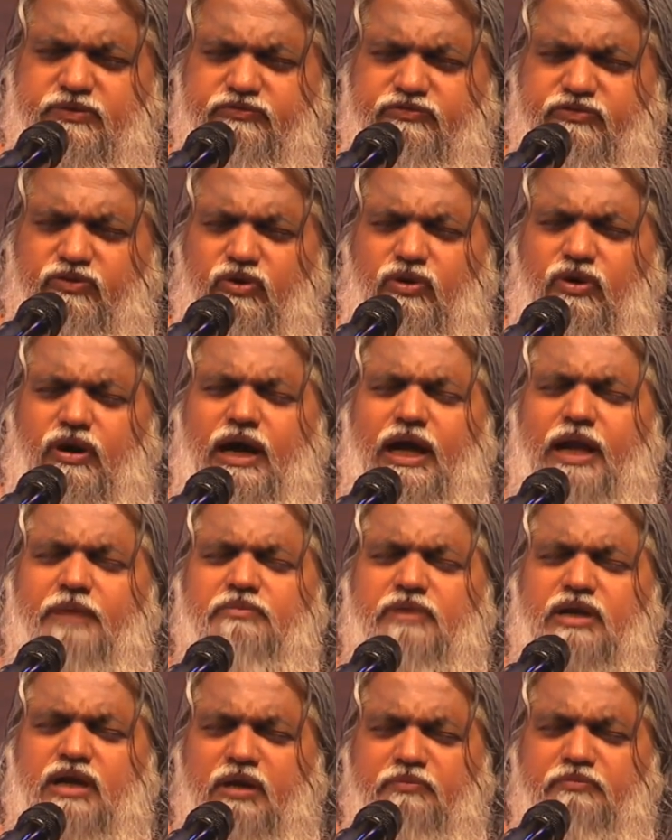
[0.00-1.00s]
For I am
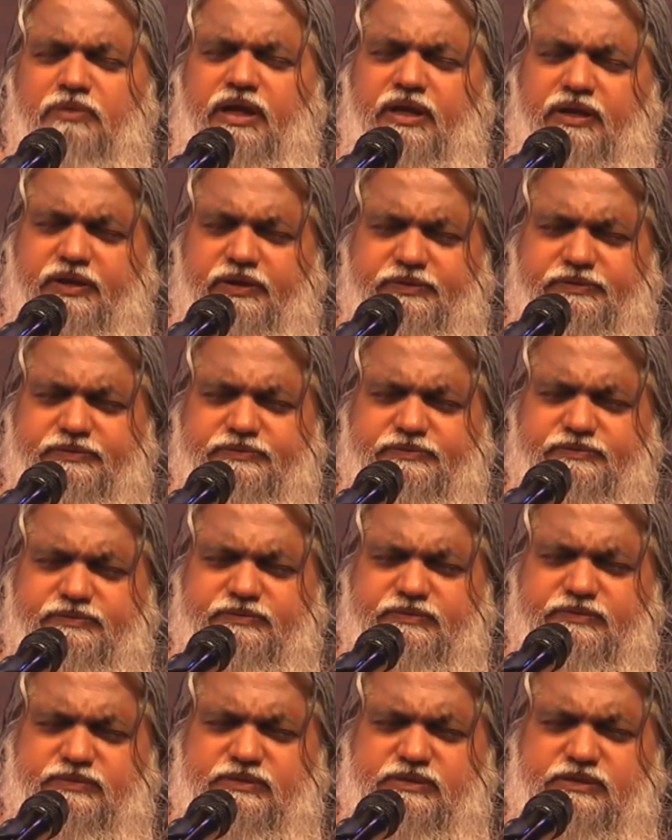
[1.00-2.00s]
coming
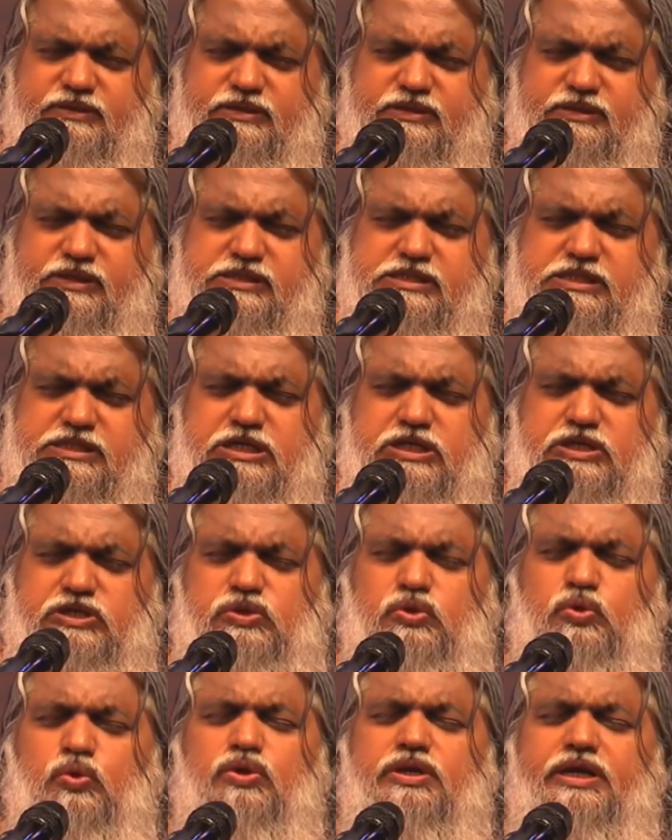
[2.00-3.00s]

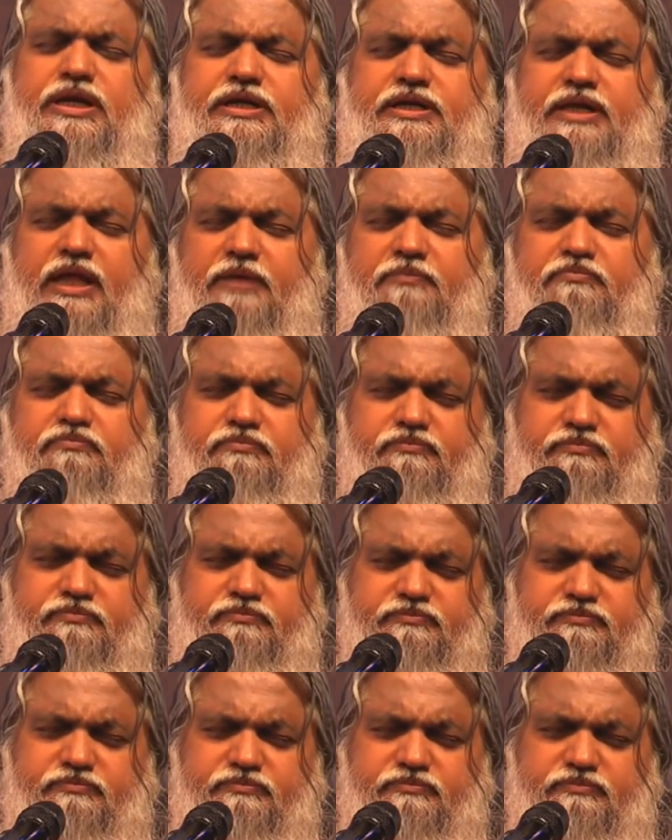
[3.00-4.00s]
to redeem
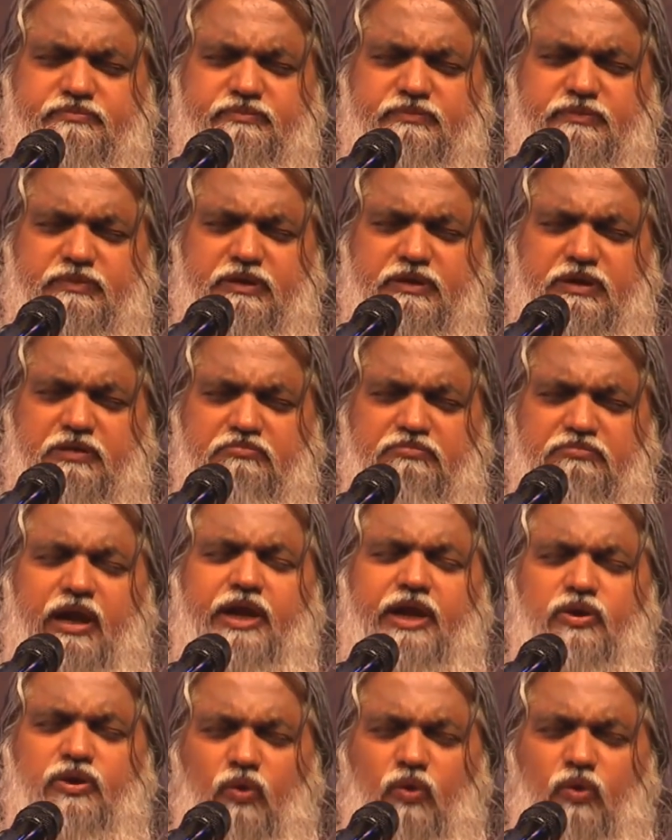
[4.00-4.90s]
mine